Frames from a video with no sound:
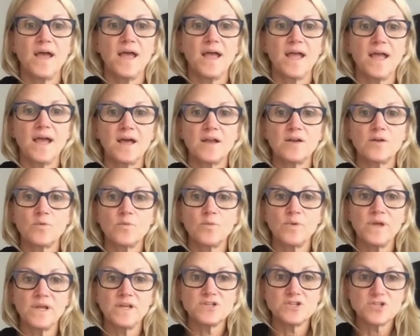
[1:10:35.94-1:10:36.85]
and
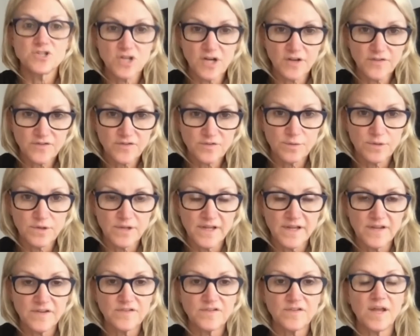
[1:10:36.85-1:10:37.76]
we just
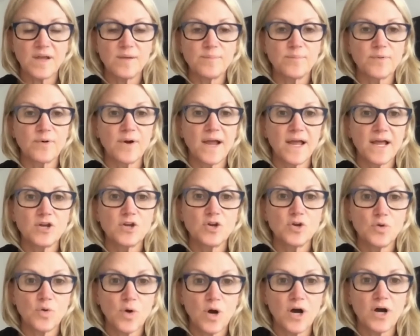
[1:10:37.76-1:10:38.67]
released a brand
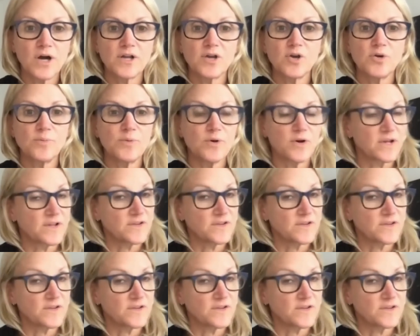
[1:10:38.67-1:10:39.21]
new audiobook.